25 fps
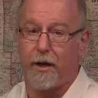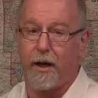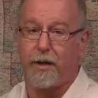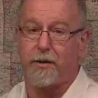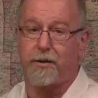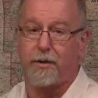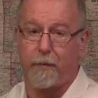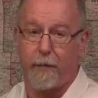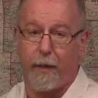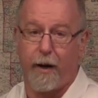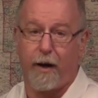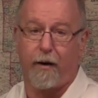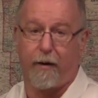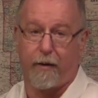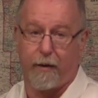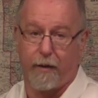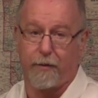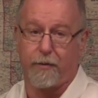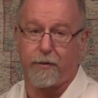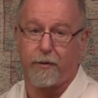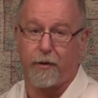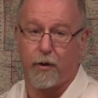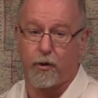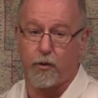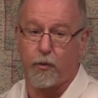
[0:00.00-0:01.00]
us
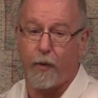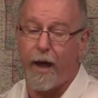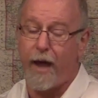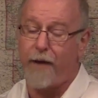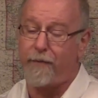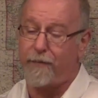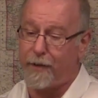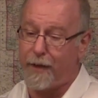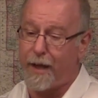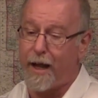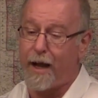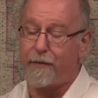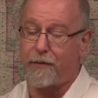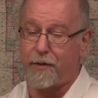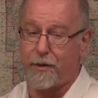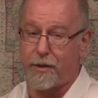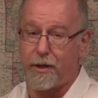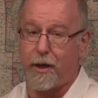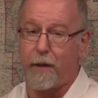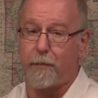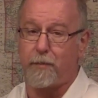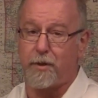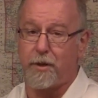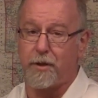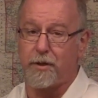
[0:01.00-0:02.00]
Americans because we have a lot of
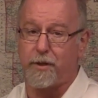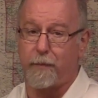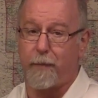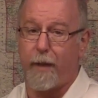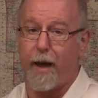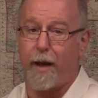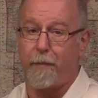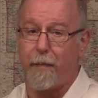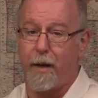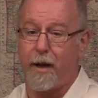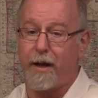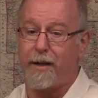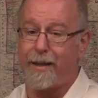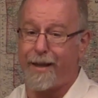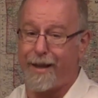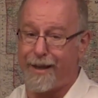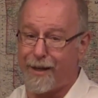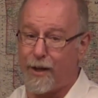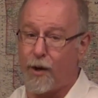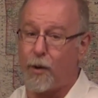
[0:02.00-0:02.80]
assumptions about money that